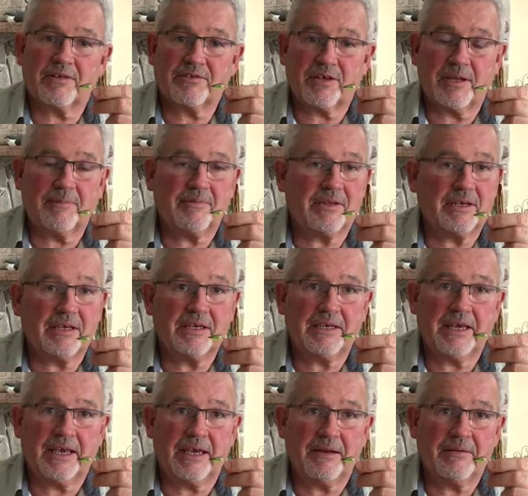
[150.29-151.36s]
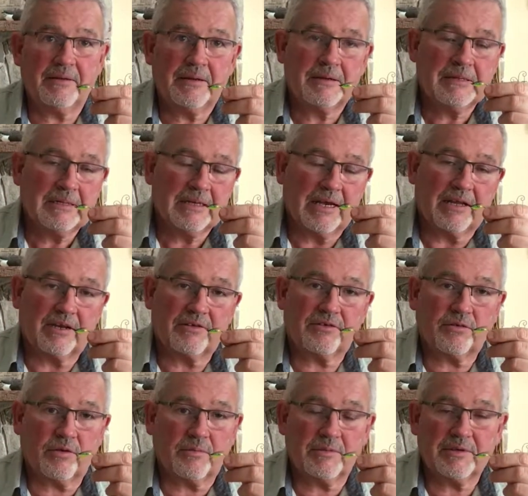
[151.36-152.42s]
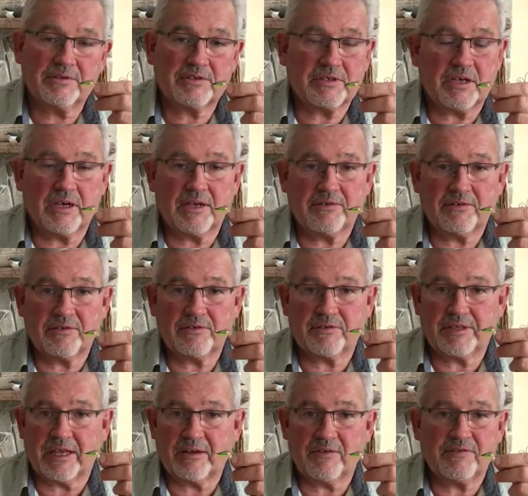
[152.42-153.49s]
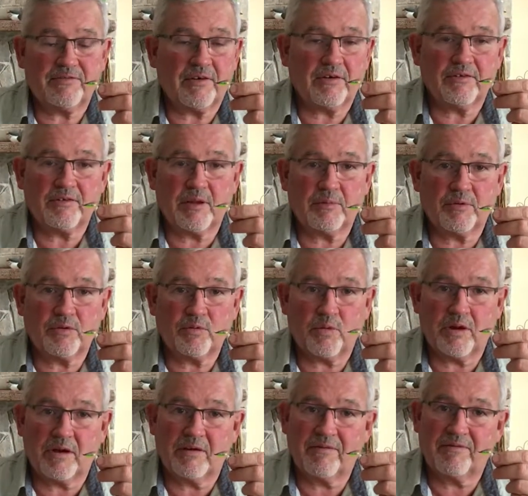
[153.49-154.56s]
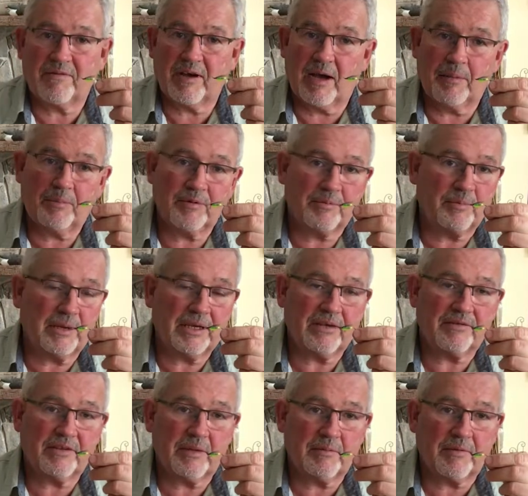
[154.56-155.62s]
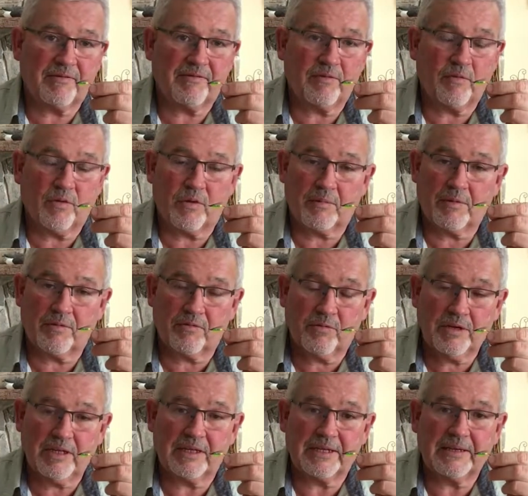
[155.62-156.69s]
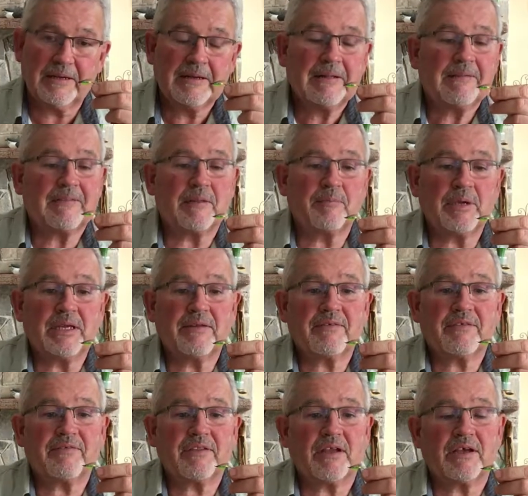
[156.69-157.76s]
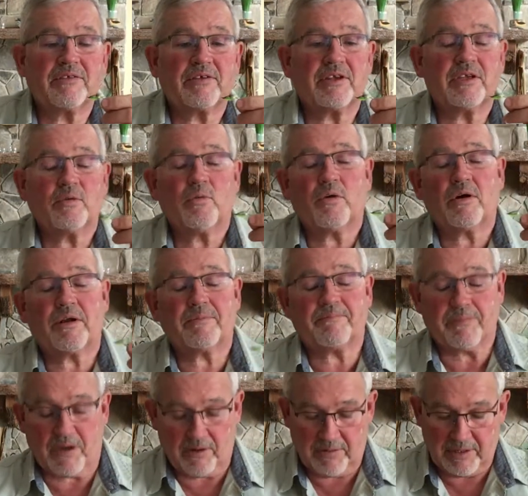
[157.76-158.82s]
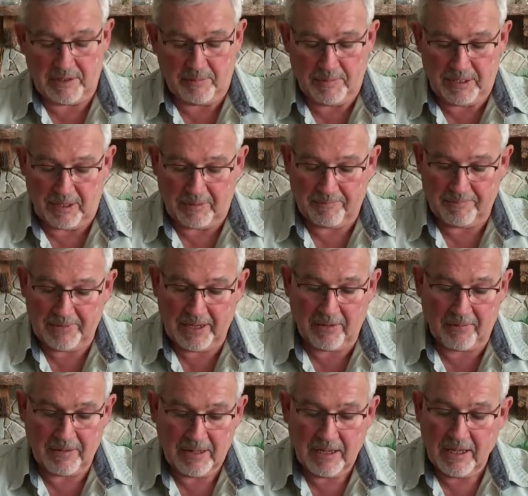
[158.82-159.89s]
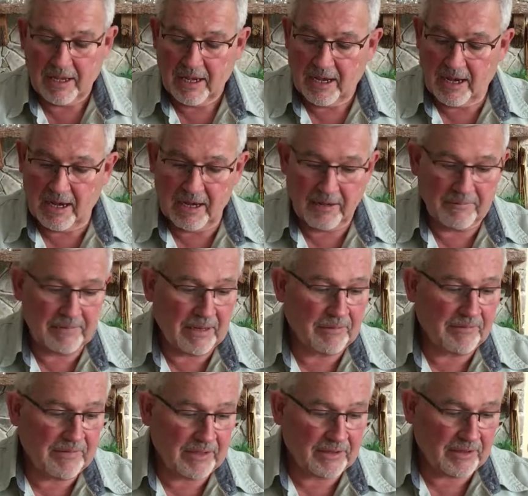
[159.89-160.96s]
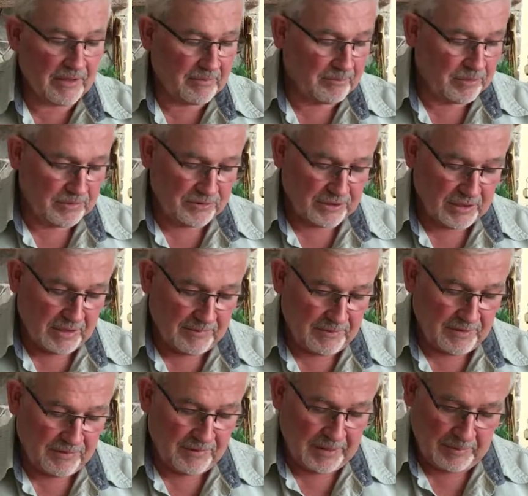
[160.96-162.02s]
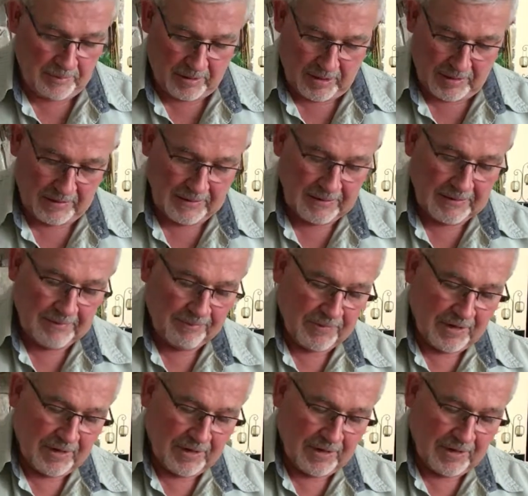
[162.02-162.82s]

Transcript: Same thing again, an assortment of sizes, down as far as number 12, up as big as number 4, but really the meat of the flies that you want are in the middle. Now we've got the blue charm, the green butt.